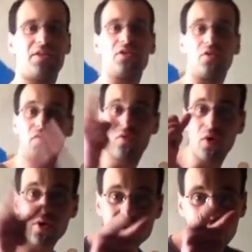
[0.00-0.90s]
And
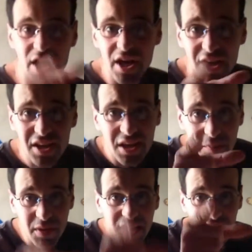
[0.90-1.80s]
YouTube doesn't pay me
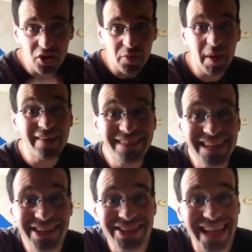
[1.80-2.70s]
nothing, of course.
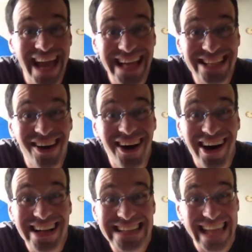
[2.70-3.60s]
Keep
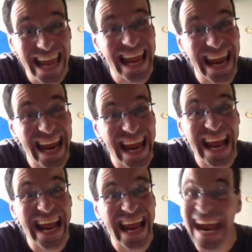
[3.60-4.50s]
clicking on my videos,
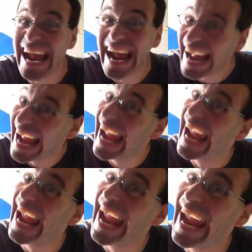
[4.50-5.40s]
assholes.
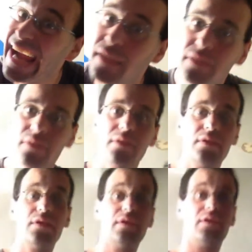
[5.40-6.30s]
Eh,
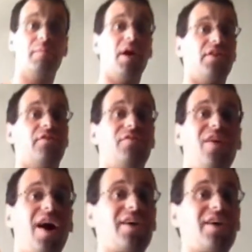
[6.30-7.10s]
eh.